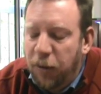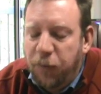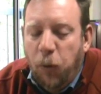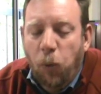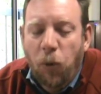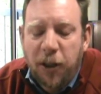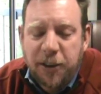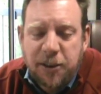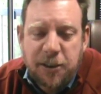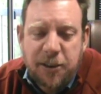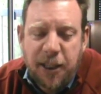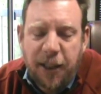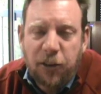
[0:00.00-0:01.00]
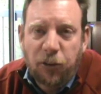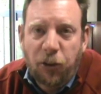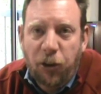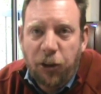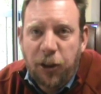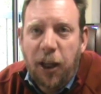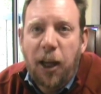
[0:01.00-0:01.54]
If you want us to take a
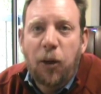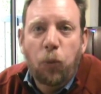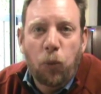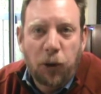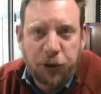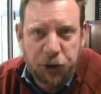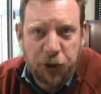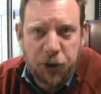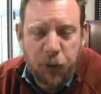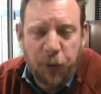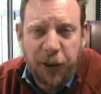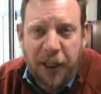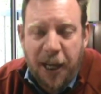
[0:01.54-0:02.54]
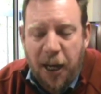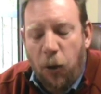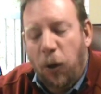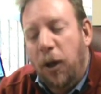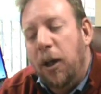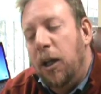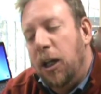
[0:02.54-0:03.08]
look at what you're doing
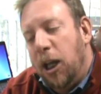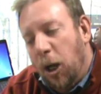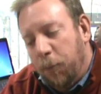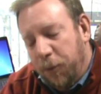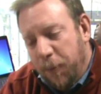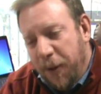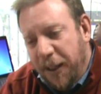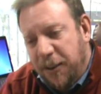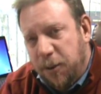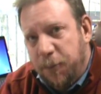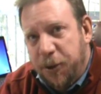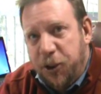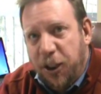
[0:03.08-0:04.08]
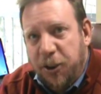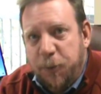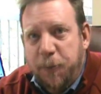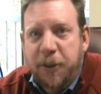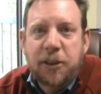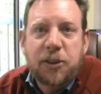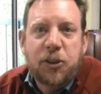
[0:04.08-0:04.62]
now, help you make some
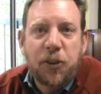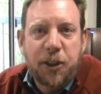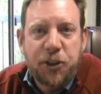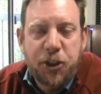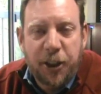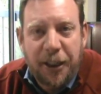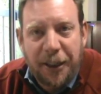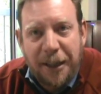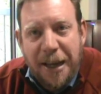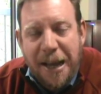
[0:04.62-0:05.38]
adjustments so that you can